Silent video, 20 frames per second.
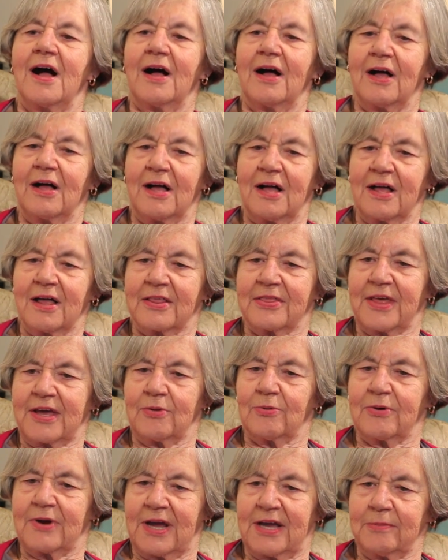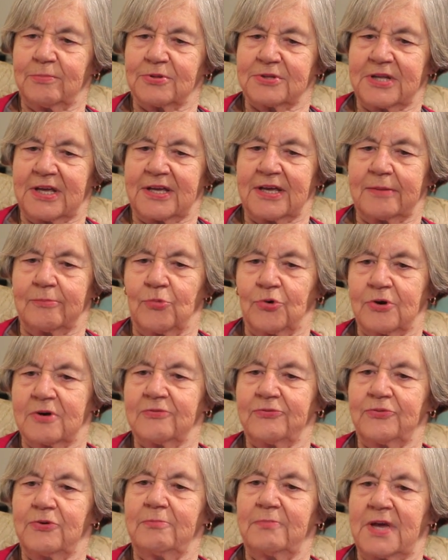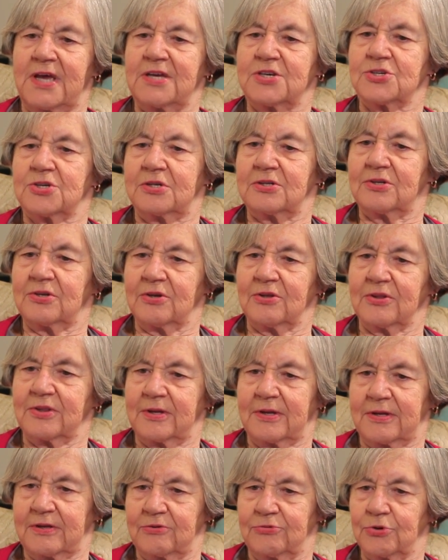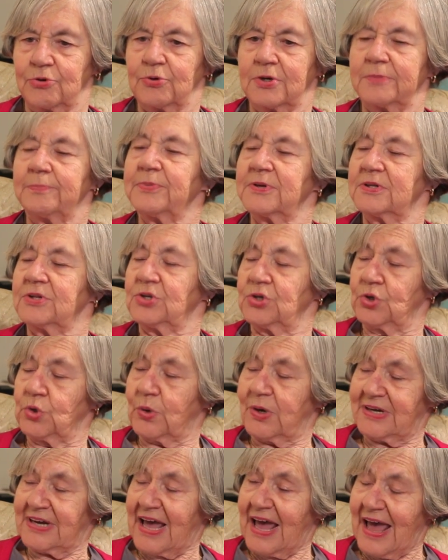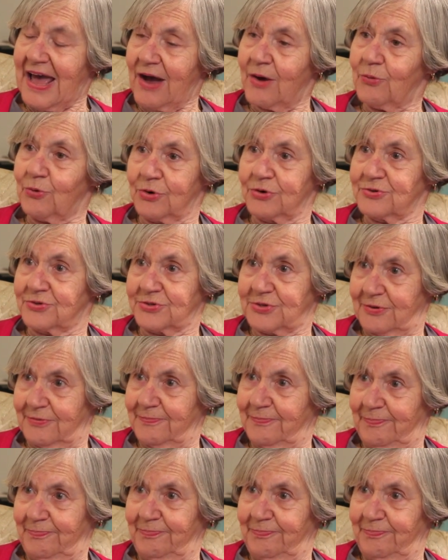uh, they were able to get more information till they grew up into an hour's